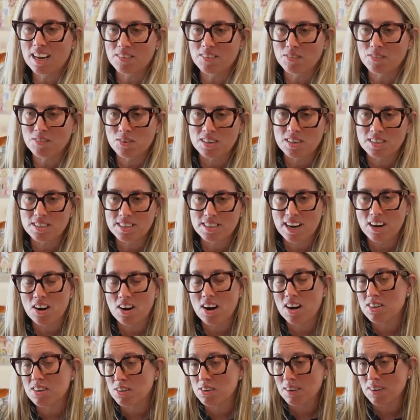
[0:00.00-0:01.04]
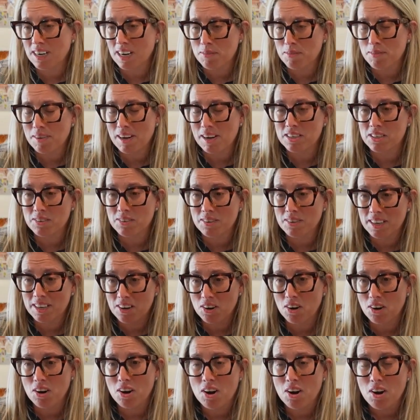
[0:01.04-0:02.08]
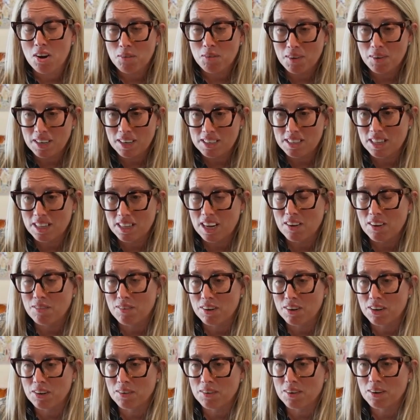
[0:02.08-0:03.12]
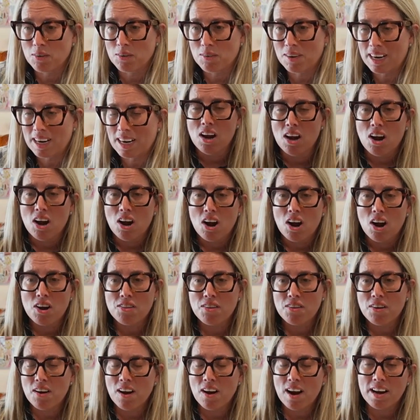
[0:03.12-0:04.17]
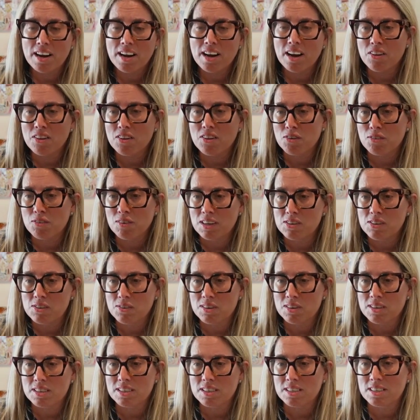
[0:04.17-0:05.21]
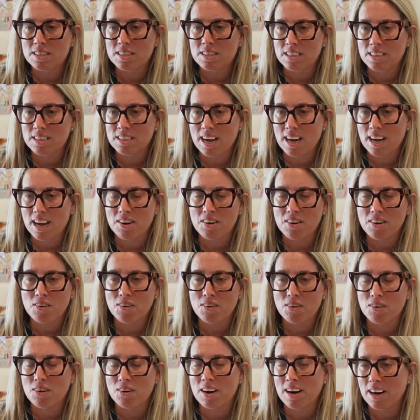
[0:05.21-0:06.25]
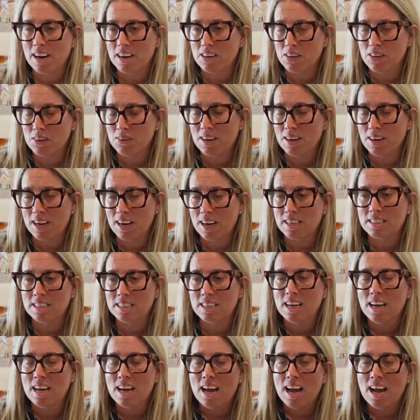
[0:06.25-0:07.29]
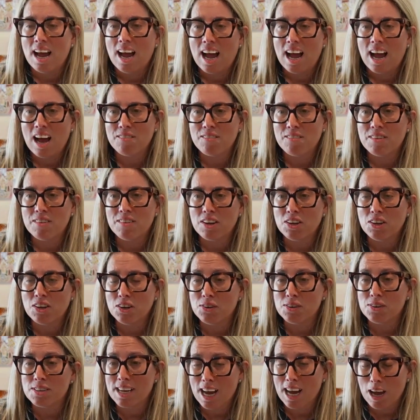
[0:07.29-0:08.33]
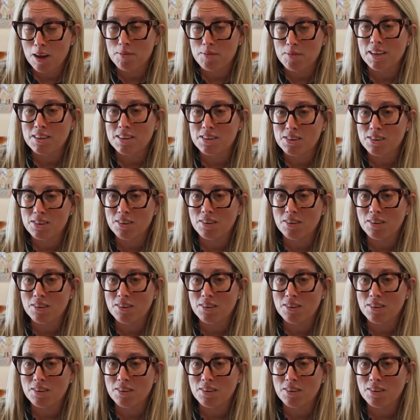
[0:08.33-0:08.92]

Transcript: course, Tanner, I do want to get back to you and hear what it's like for you in Hawaii. Are there any other resources that Tanner or you, Andy, have that you tap into?